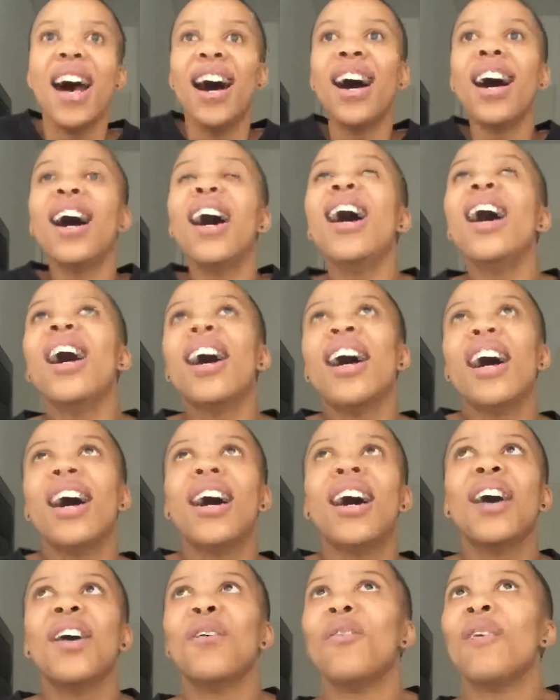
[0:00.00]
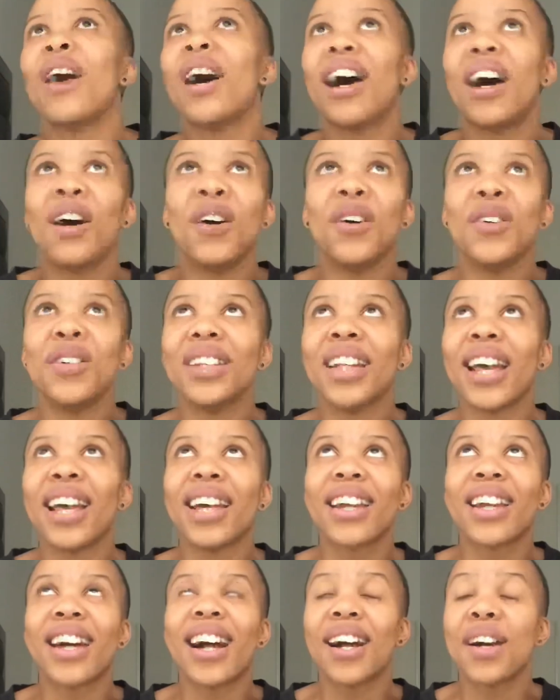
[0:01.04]
Wow,
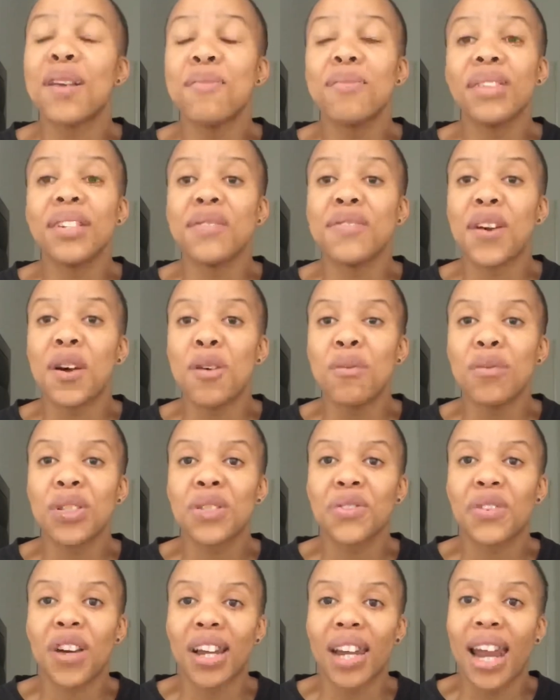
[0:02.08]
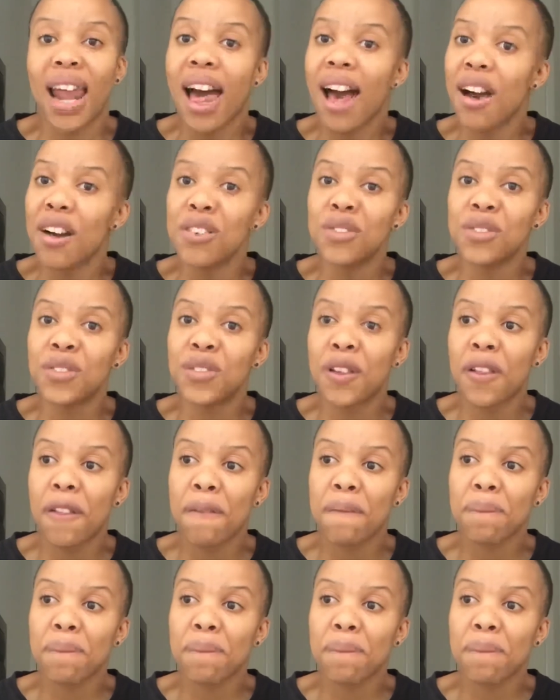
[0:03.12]
like, I can't believe I almost found love